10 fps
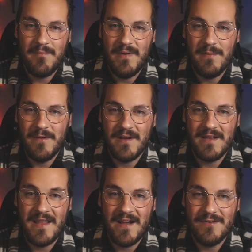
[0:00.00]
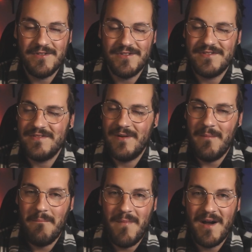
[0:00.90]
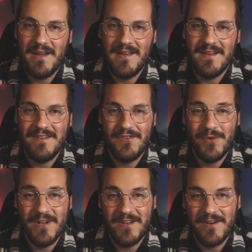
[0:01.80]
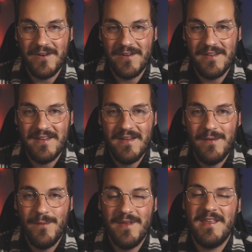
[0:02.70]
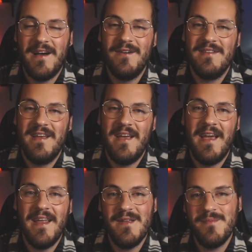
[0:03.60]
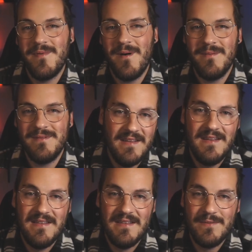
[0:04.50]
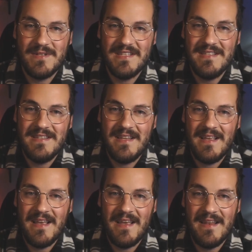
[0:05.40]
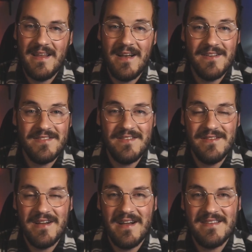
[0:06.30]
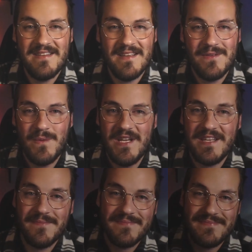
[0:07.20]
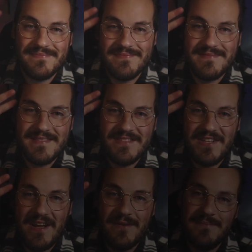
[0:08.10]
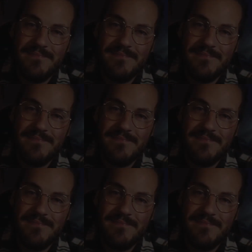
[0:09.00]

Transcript: people can now just mine a Duino-Coin without any problems. This was it, and I'll see you guys next week. Ciao.